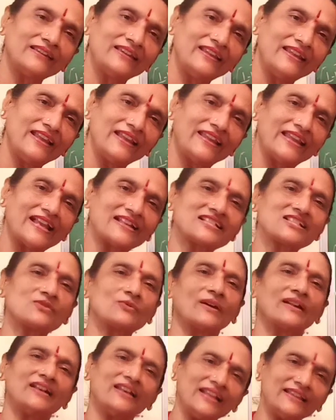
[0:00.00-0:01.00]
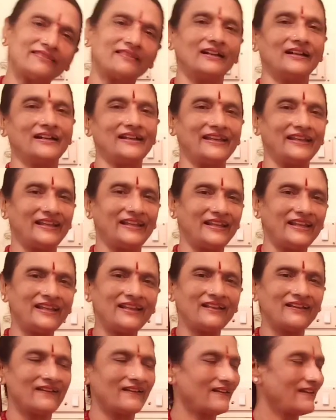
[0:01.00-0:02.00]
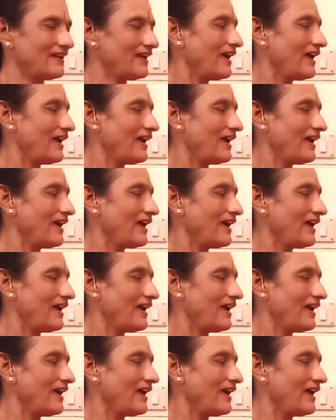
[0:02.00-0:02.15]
he gets only 30.